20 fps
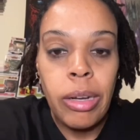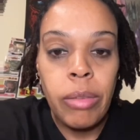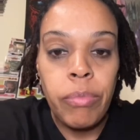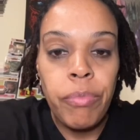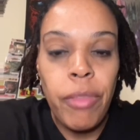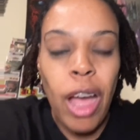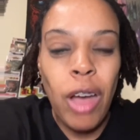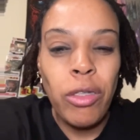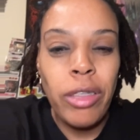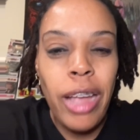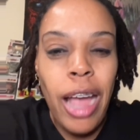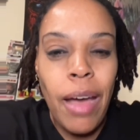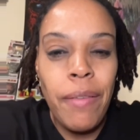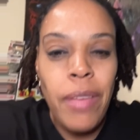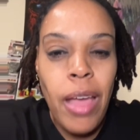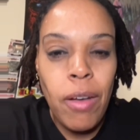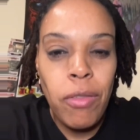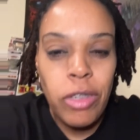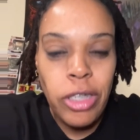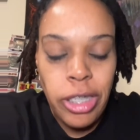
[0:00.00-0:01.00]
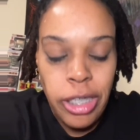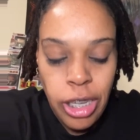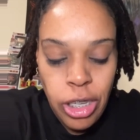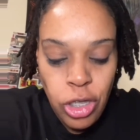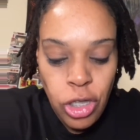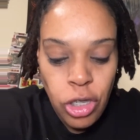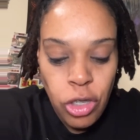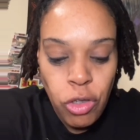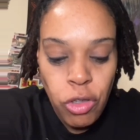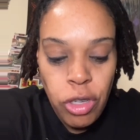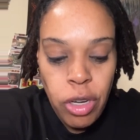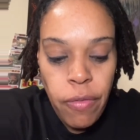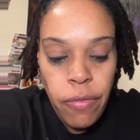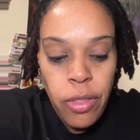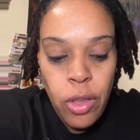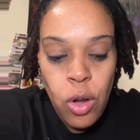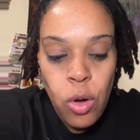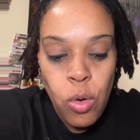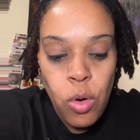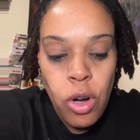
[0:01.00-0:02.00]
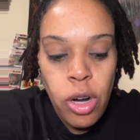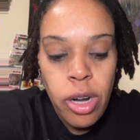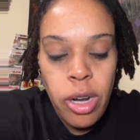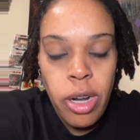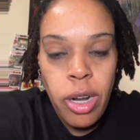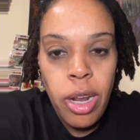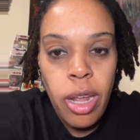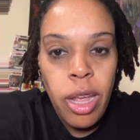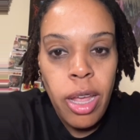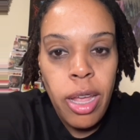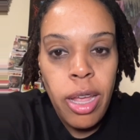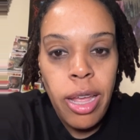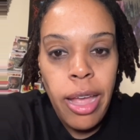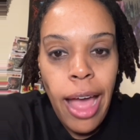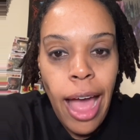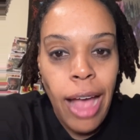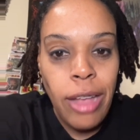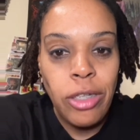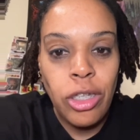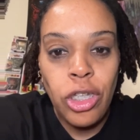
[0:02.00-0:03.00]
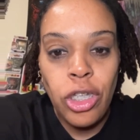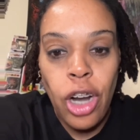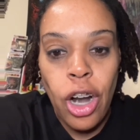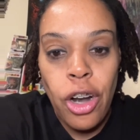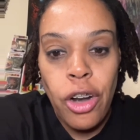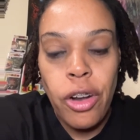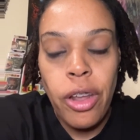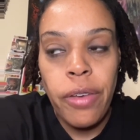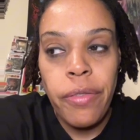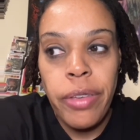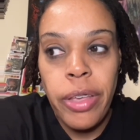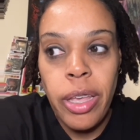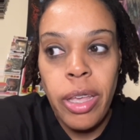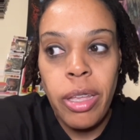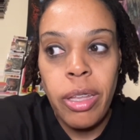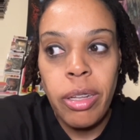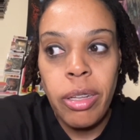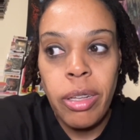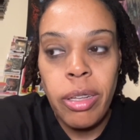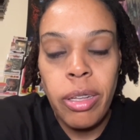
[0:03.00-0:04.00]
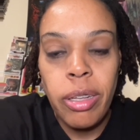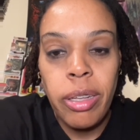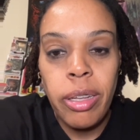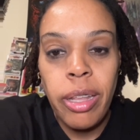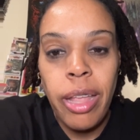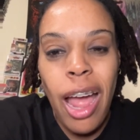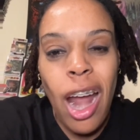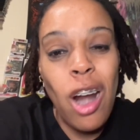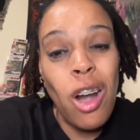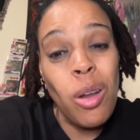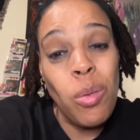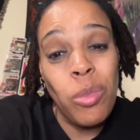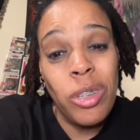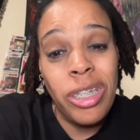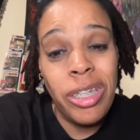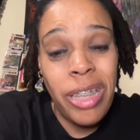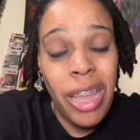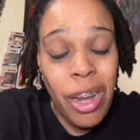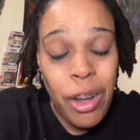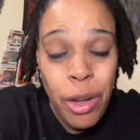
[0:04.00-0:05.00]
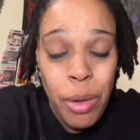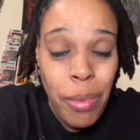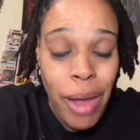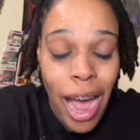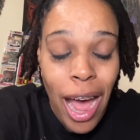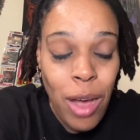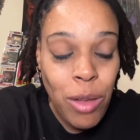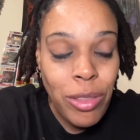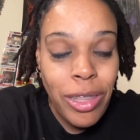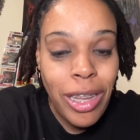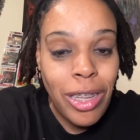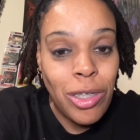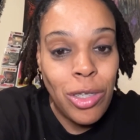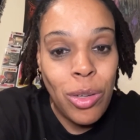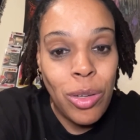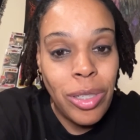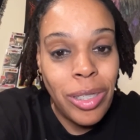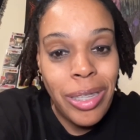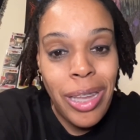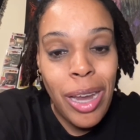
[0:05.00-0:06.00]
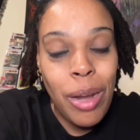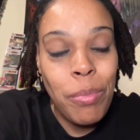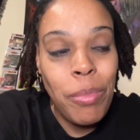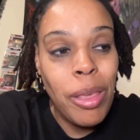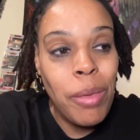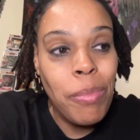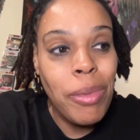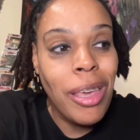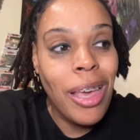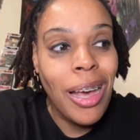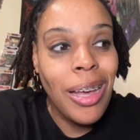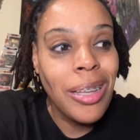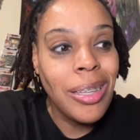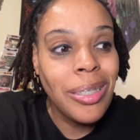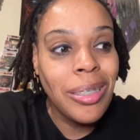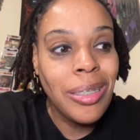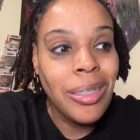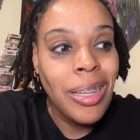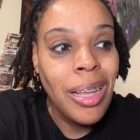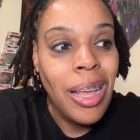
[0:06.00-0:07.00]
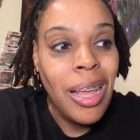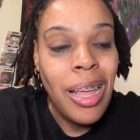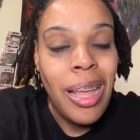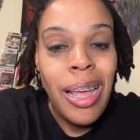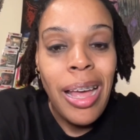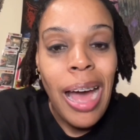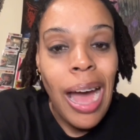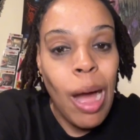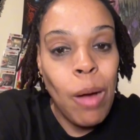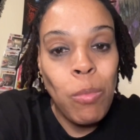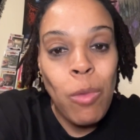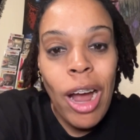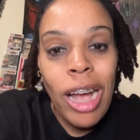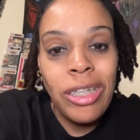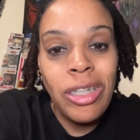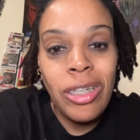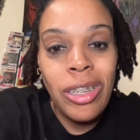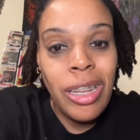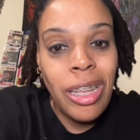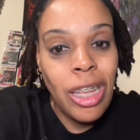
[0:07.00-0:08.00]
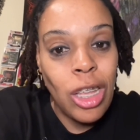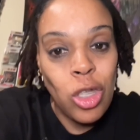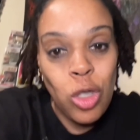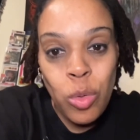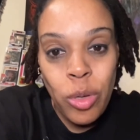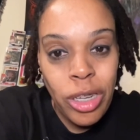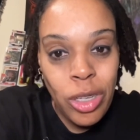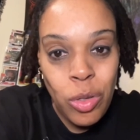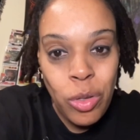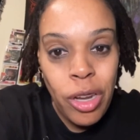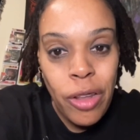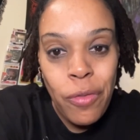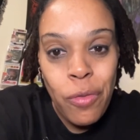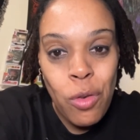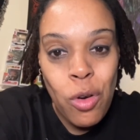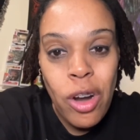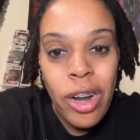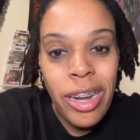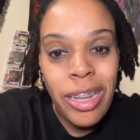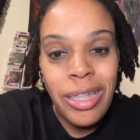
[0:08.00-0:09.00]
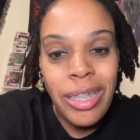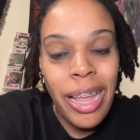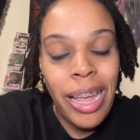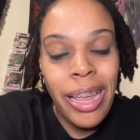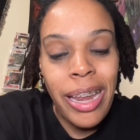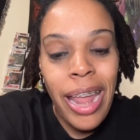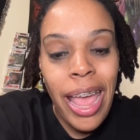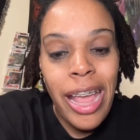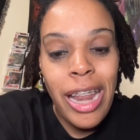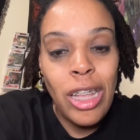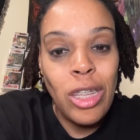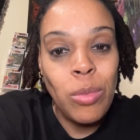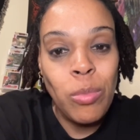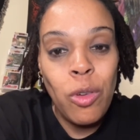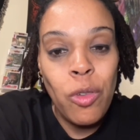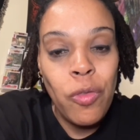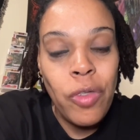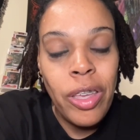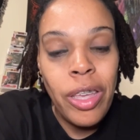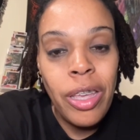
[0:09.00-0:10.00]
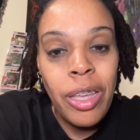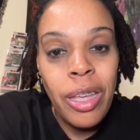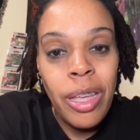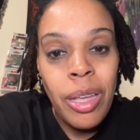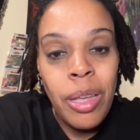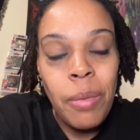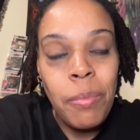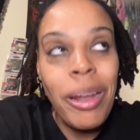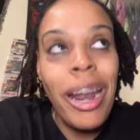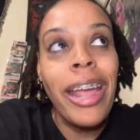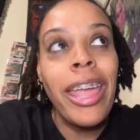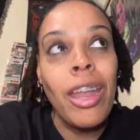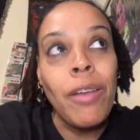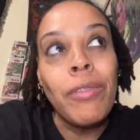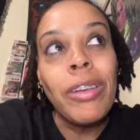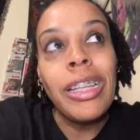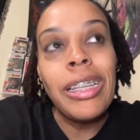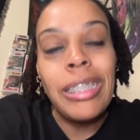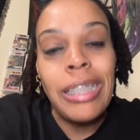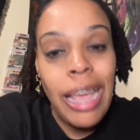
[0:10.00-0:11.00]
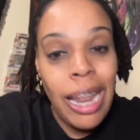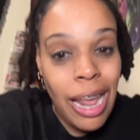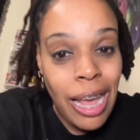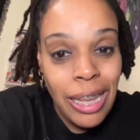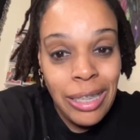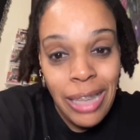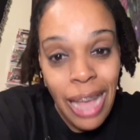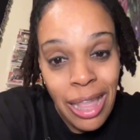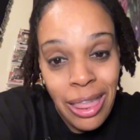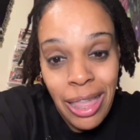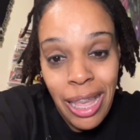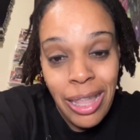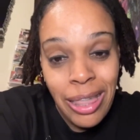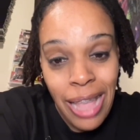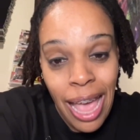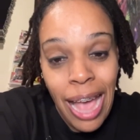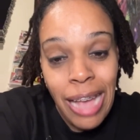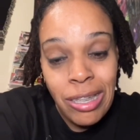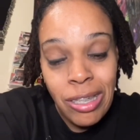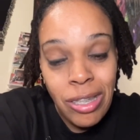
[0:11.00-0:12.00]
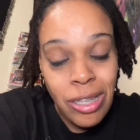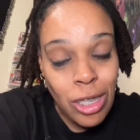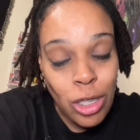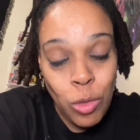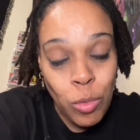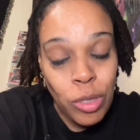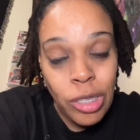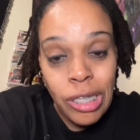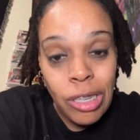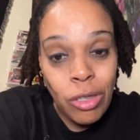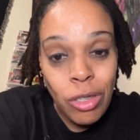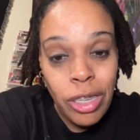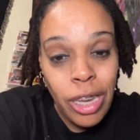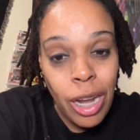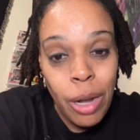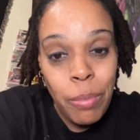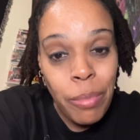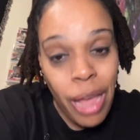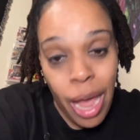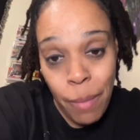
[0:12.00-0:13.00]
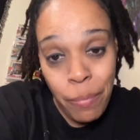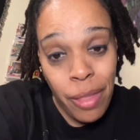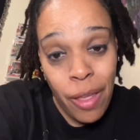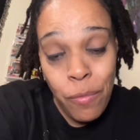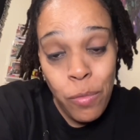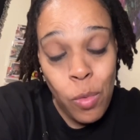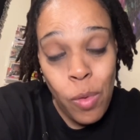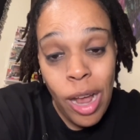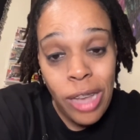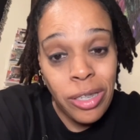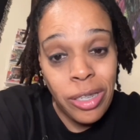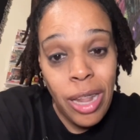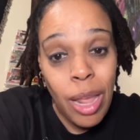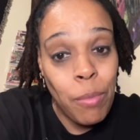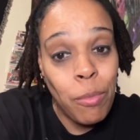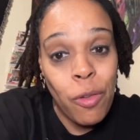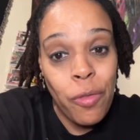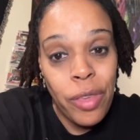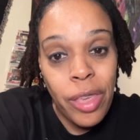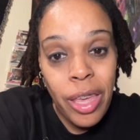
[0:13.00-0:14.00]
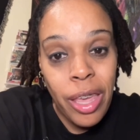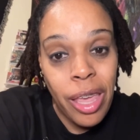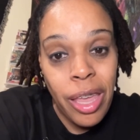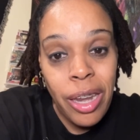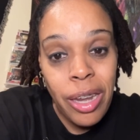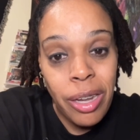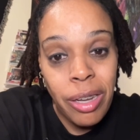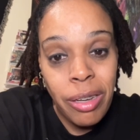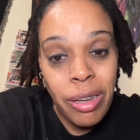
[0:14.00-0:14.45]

I don't think I've ever seen Children of the Corn. I just heard of it. I heard it was scary, but I don't think it's going to scare me because I'm watching it in 2024 and it's like an 80s movie. But I can't really say that because I think The Exorcist would still scare me. I'm never watching that movie again.